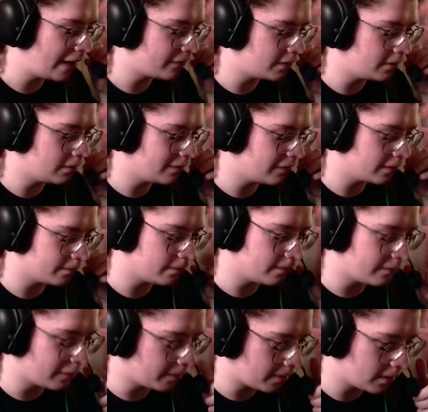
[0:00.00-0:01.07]
do it
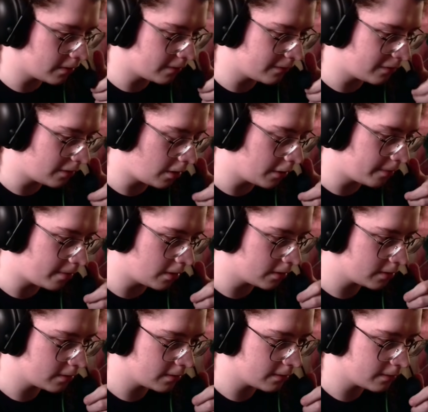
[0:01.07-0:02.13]
for all the
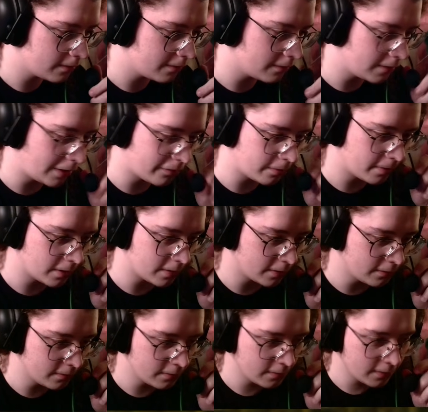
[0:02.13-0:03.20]
parts, not for part
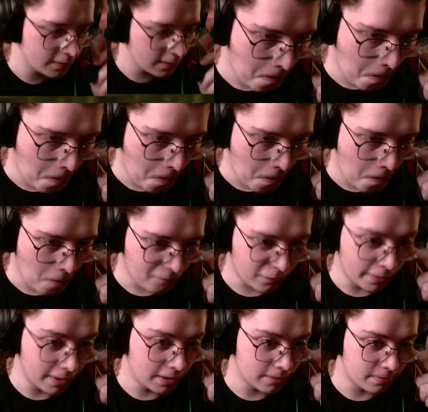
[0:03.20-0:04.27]
2, for
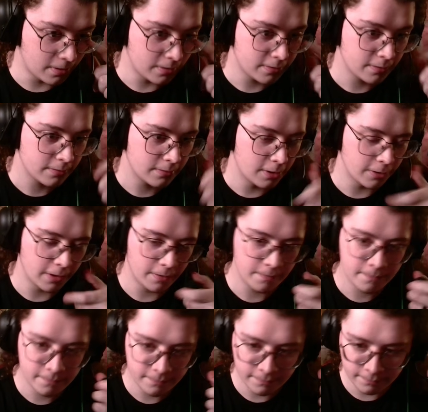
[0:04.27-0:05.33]
any of the parts. Okay.
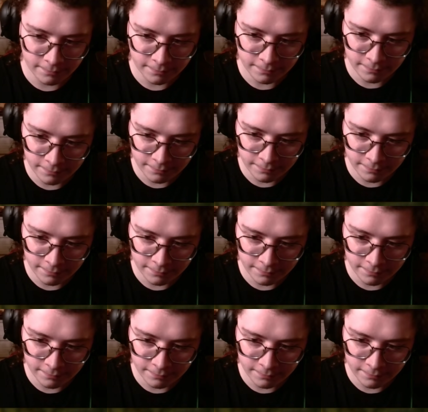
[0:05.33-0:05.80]
Apparently,